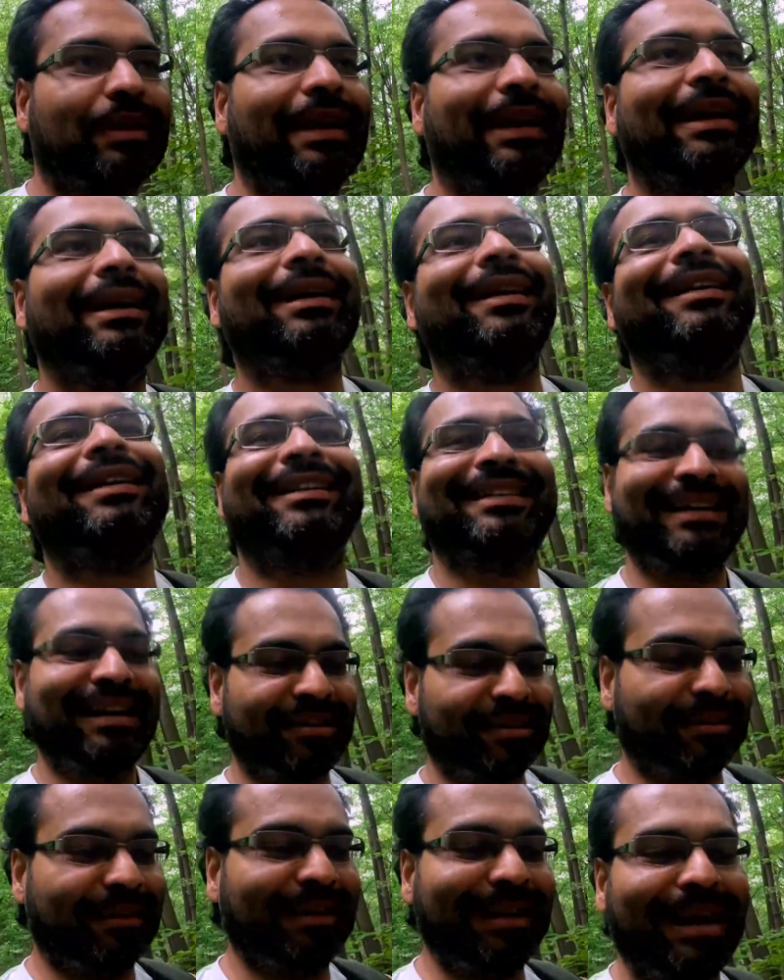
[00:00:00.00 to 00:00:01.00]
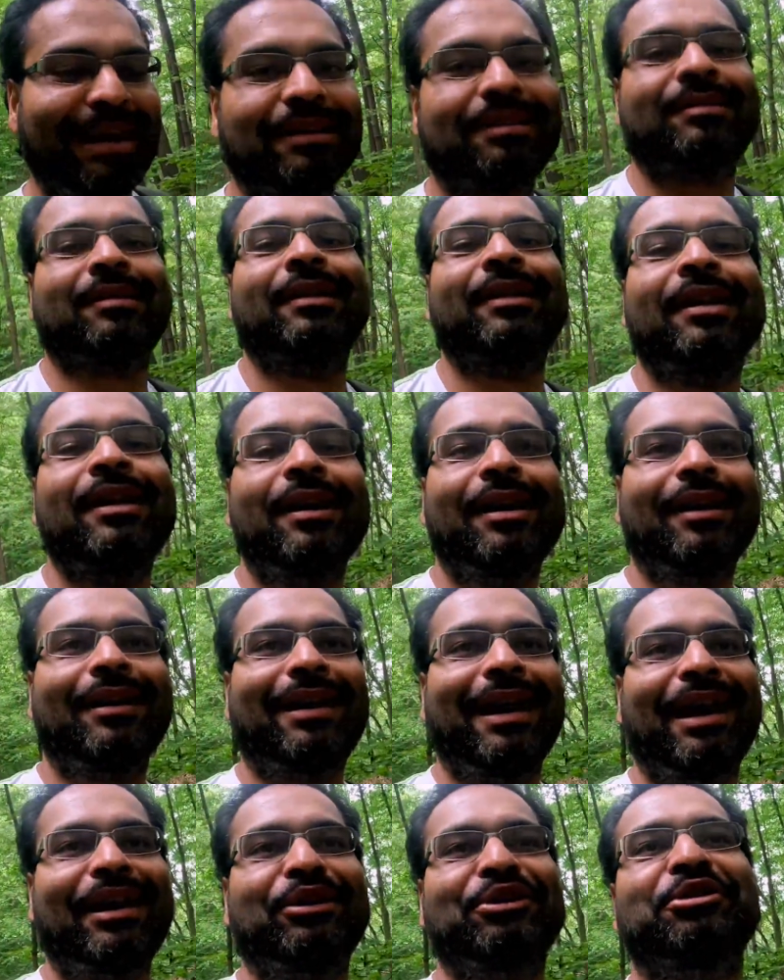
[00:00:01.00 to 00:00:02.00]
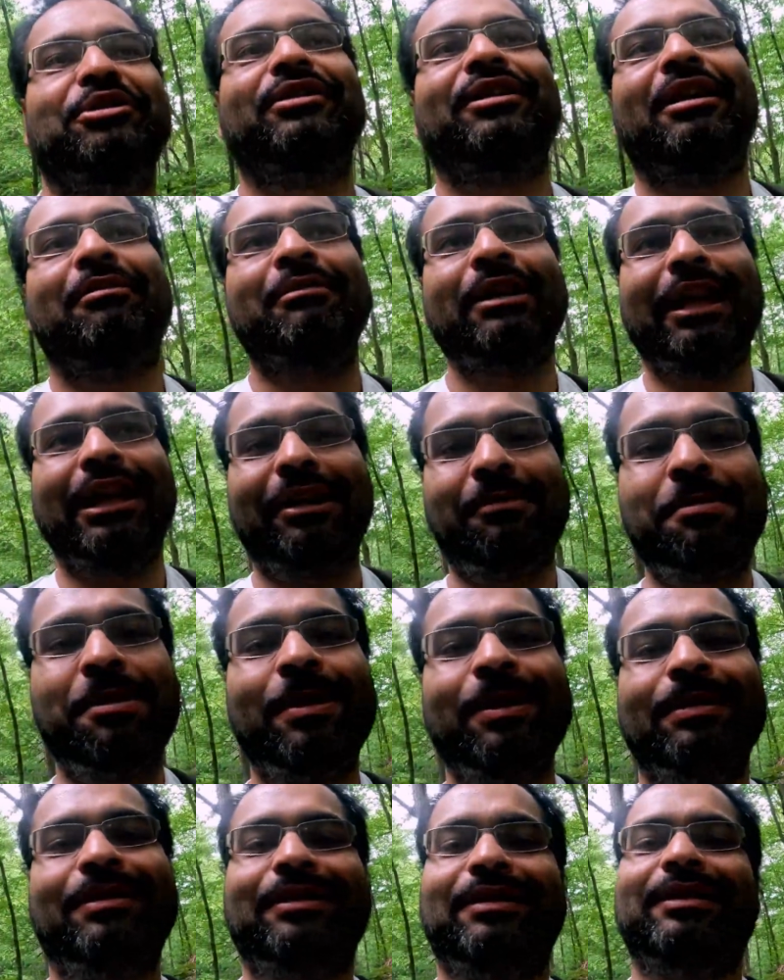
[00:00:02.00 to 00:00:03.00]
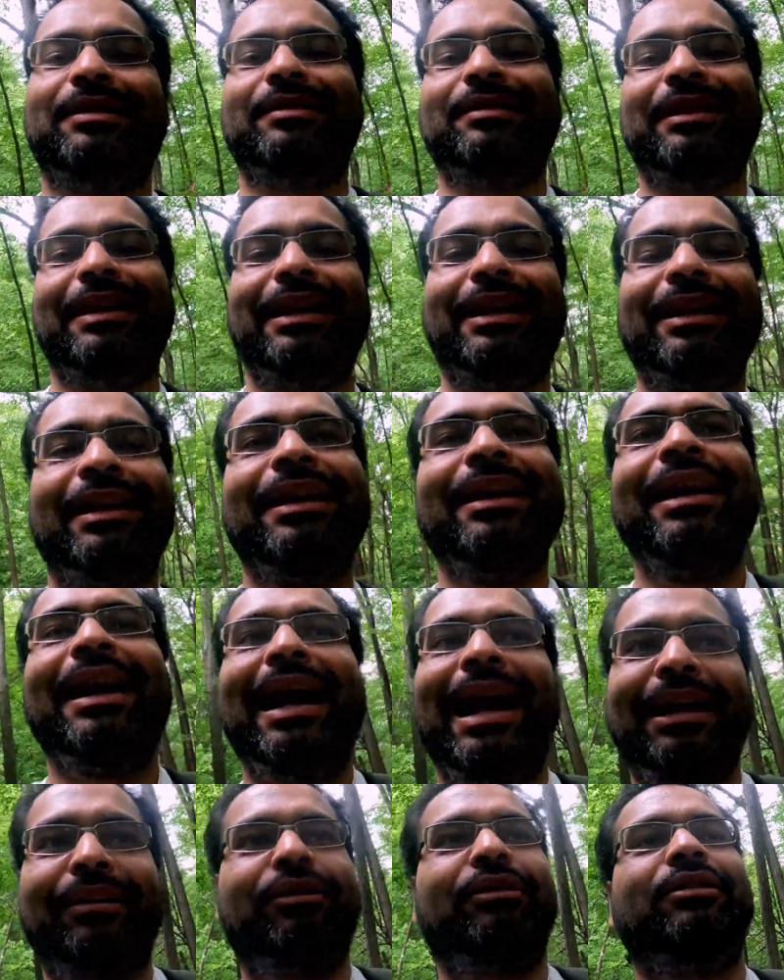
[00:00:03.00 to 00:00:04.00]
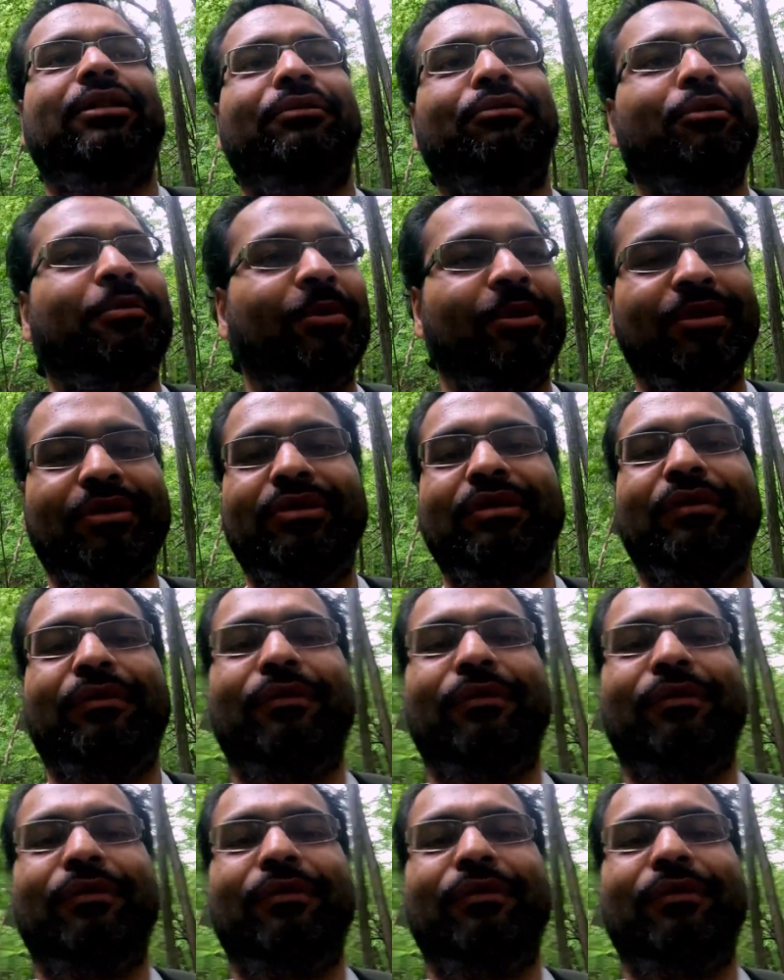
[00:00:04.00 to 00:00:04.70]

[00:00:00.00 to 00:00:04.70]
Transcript: like there's a nice cardio coming up. So there's like, I thought there would be just